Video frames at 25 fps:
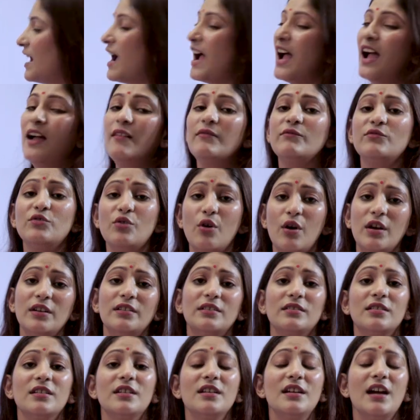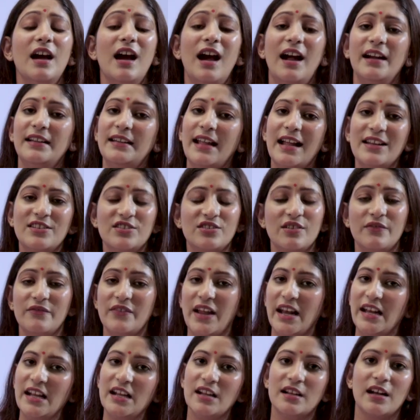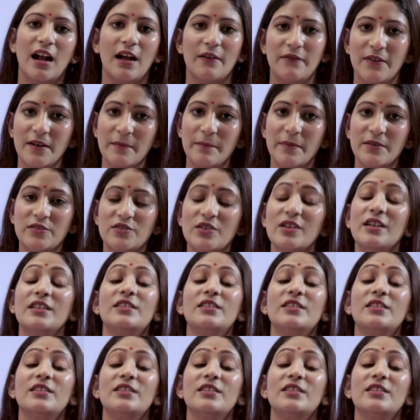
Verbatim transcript: I have not attached a very graphic picture.